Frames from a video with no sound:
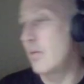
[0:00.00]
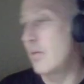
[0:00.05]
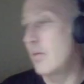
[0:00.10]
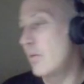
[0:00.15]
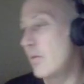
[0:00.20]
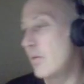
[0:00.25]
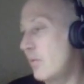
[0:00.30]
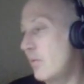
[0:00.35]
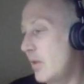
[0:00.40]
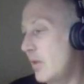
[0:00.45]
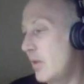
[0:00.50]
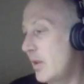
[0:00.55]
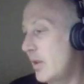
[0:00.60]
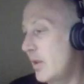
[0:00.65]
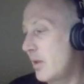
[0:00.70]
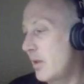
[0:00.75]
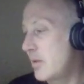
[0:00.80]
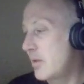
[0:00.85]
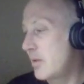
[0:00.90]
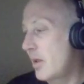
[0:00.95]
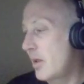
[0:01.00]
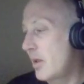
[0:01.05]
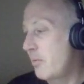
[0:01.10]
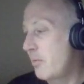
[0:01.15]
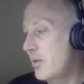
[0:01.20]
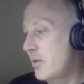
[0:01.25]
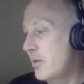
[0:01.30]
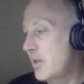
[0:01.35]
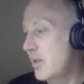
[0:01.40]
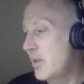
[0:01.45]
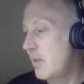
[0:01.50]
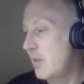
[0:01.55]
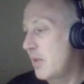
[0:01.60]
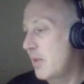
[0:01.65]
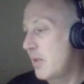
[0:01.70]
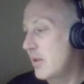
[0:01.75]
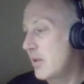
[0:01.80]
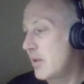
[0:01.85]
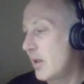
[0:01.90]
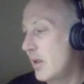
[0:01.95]
what did I did I put T Bay
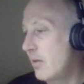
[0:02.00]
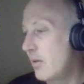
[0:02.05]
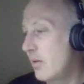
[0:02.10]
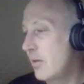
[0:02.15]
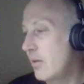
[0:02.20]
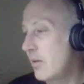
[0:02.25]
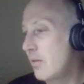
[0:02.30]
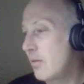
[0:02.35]
down here?